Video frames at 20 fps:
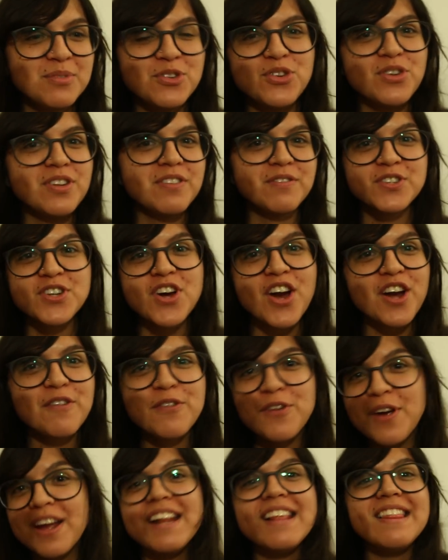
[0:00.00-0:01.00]
doing
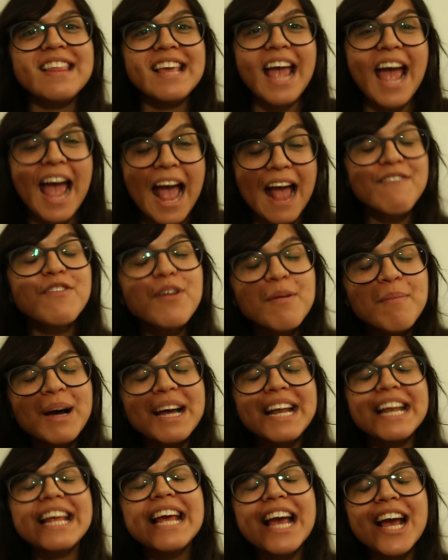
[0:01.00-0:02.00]
photography or anything,
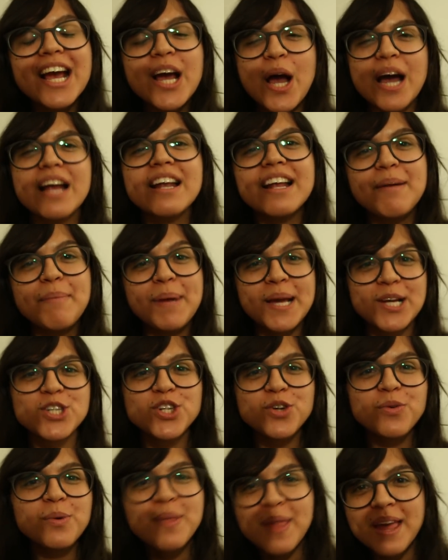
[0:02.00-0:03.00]
everybody got a
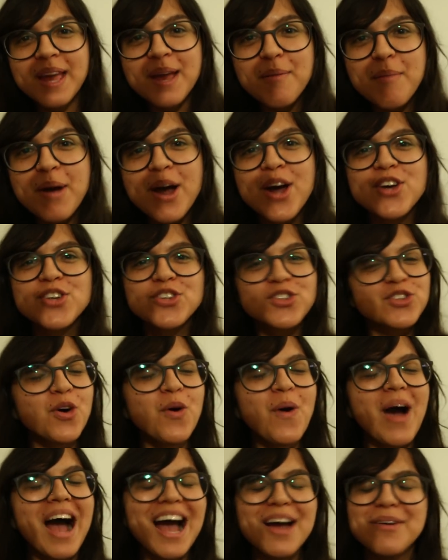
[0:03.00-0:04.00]
picture with him.
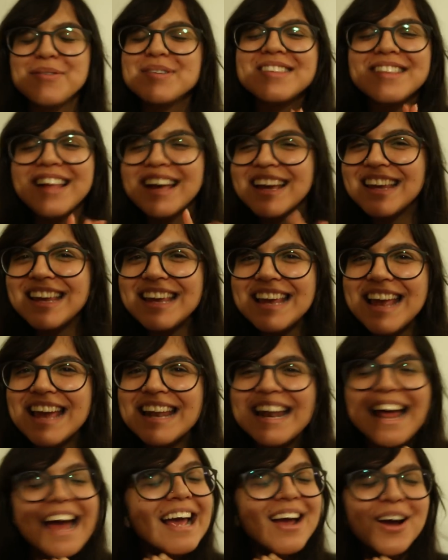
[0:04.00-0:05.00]
So I was lucky
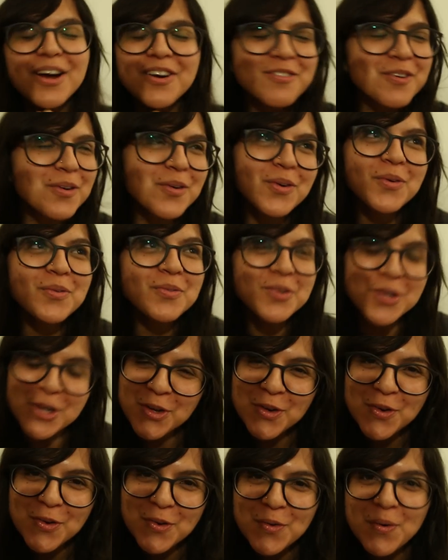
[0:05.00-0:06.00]
and I got a photo
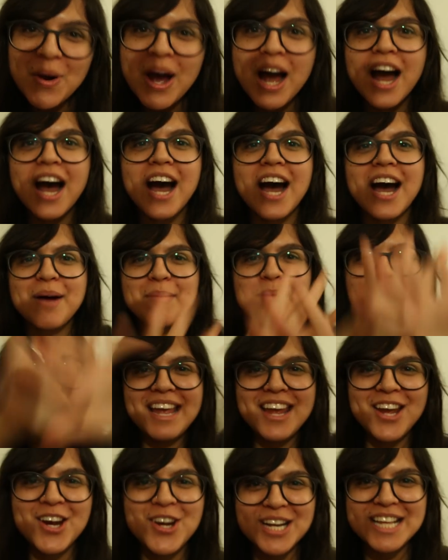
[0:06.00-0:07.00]
too.
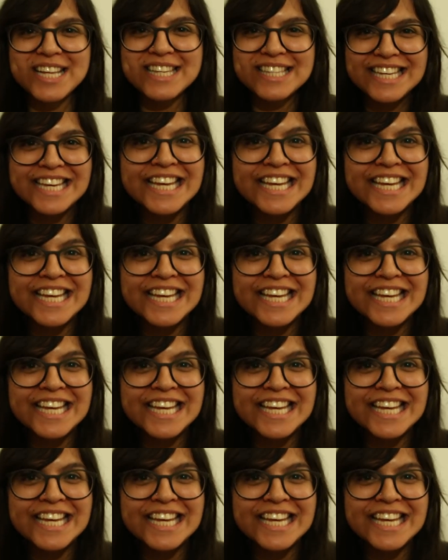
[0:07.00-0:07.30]
Here it is